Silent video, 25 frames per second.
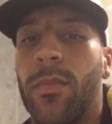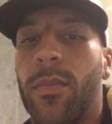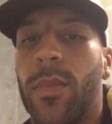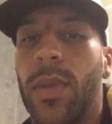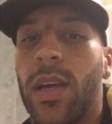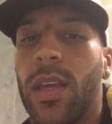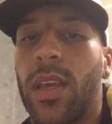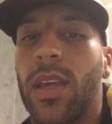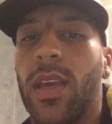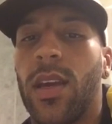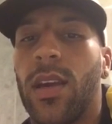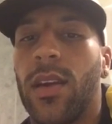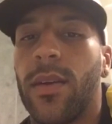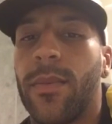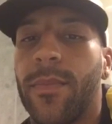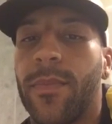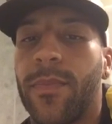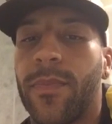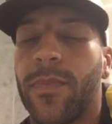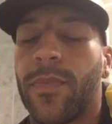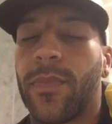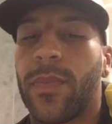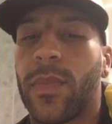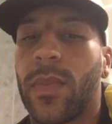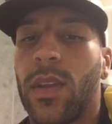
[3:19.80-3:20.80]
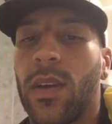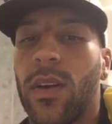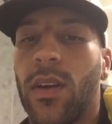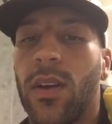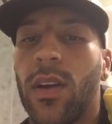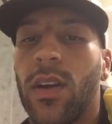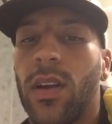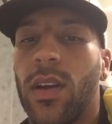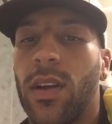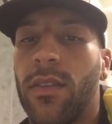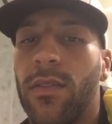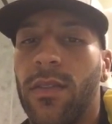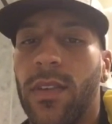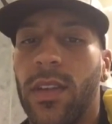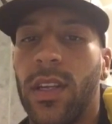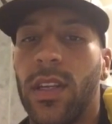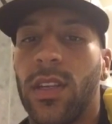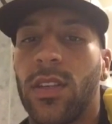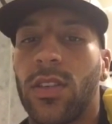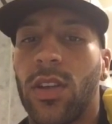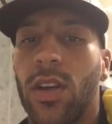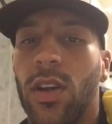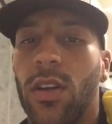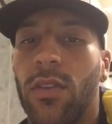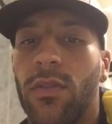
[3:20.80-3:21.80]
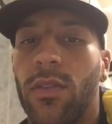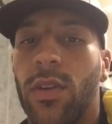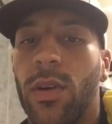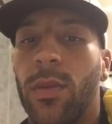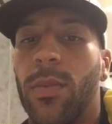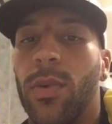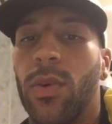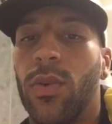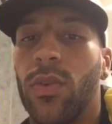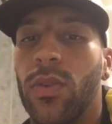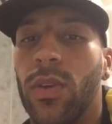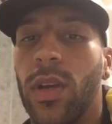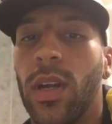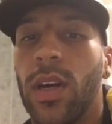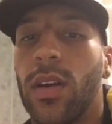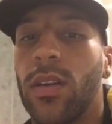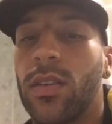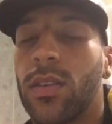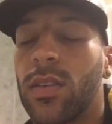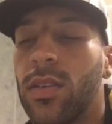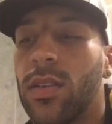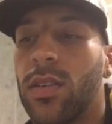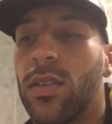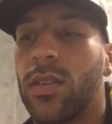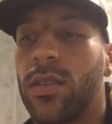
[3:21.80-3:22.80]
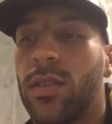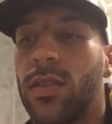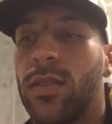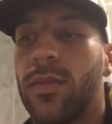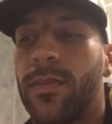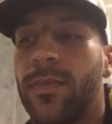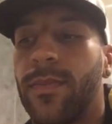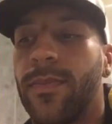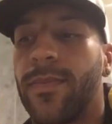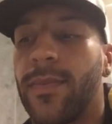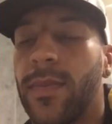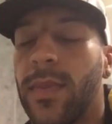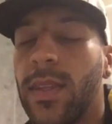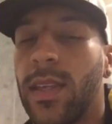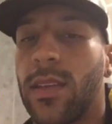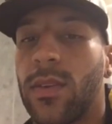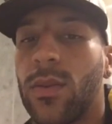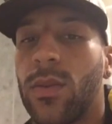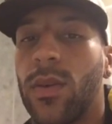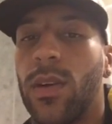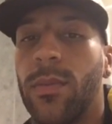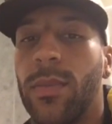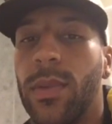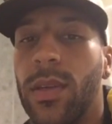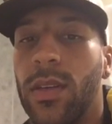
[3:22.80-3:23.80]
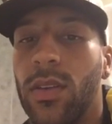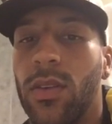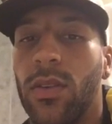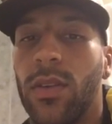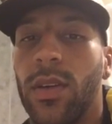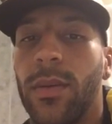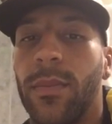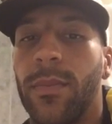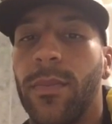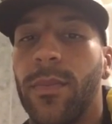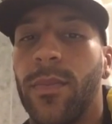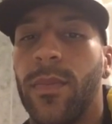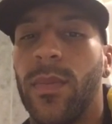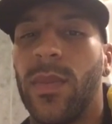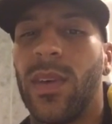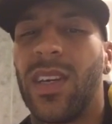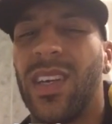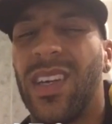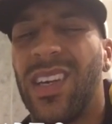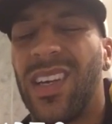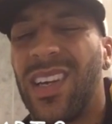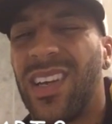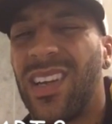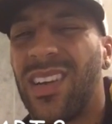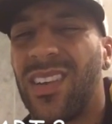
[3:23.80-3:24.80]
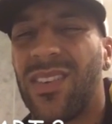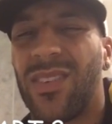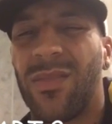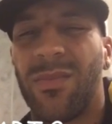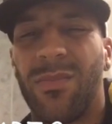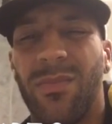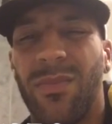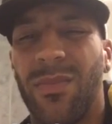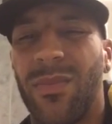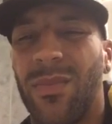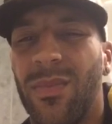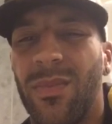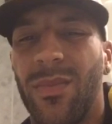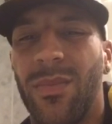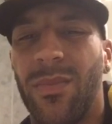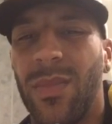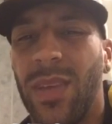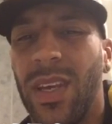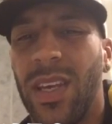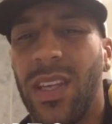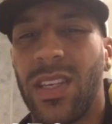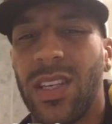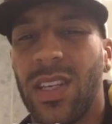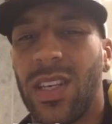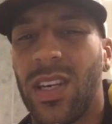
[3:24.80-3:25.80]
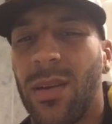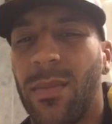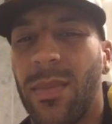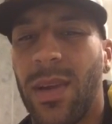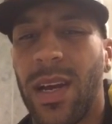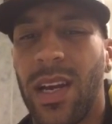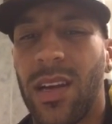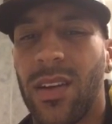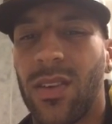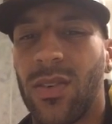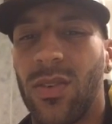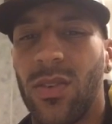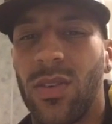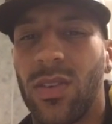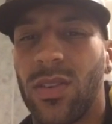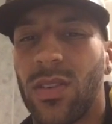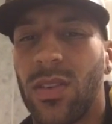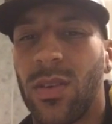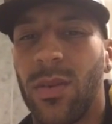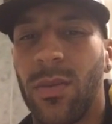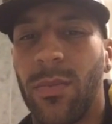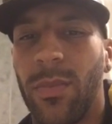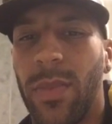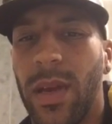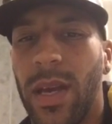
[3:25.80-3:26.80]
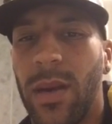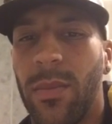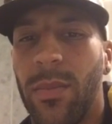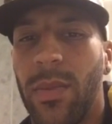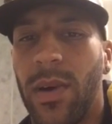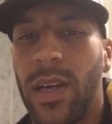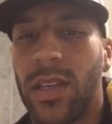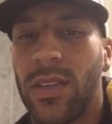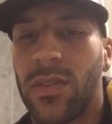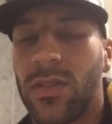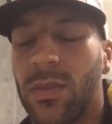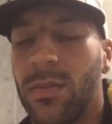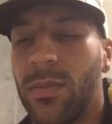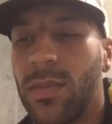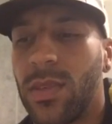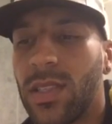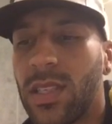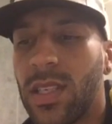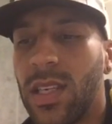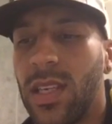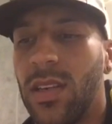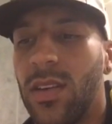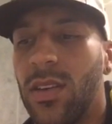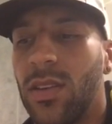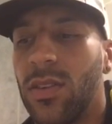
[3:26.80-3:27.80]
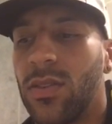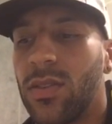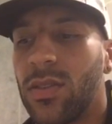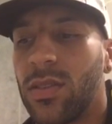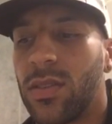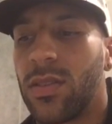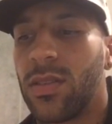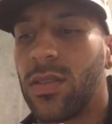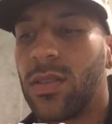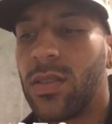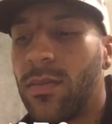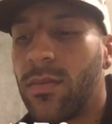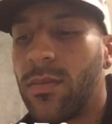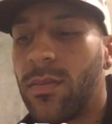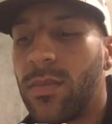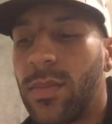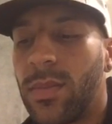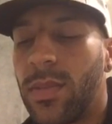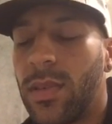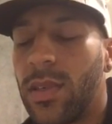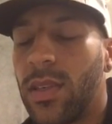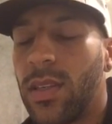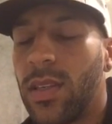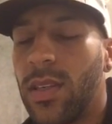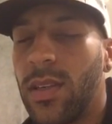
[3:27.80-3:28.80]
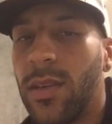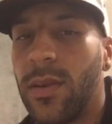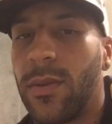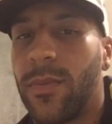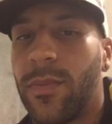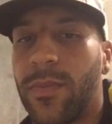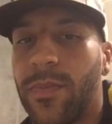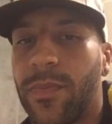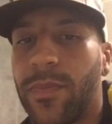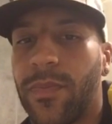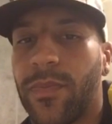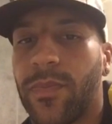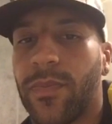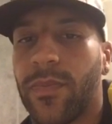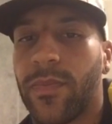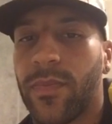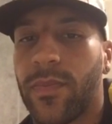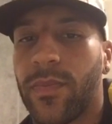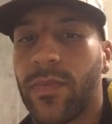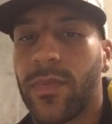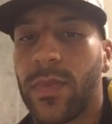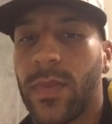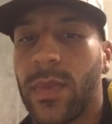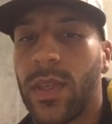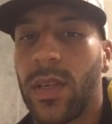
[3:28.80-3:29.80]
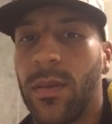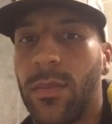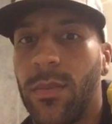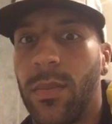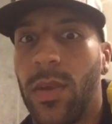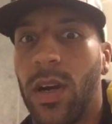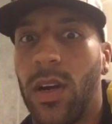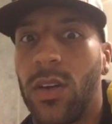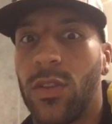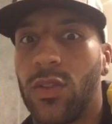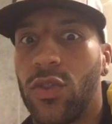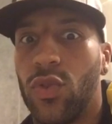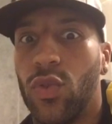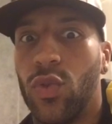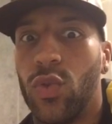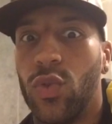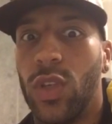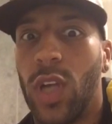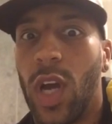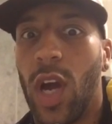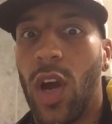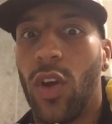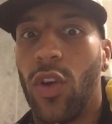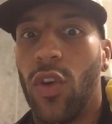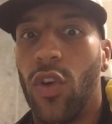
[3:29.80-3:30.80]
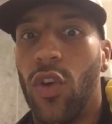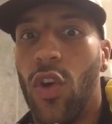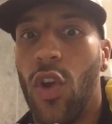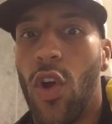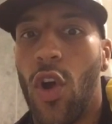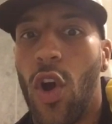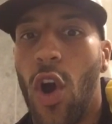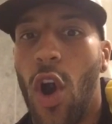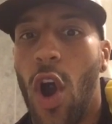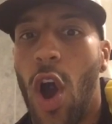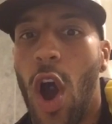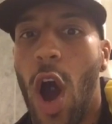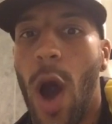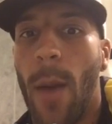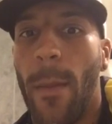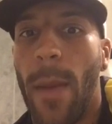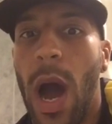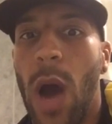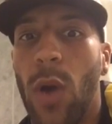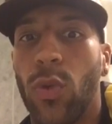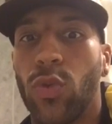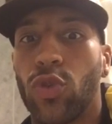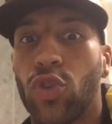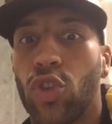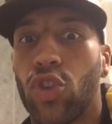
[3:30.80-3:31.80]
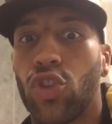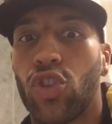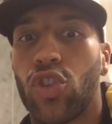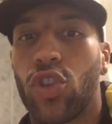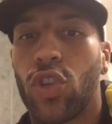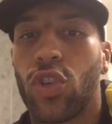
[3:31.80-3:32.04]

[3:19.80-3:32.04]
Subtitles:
But yeah, I'm gonna finish going for a poo now because that's what I've been doing. Itching up my ankle because I've got bare bites from mosquitoes. But yeah, part two down. I'm out.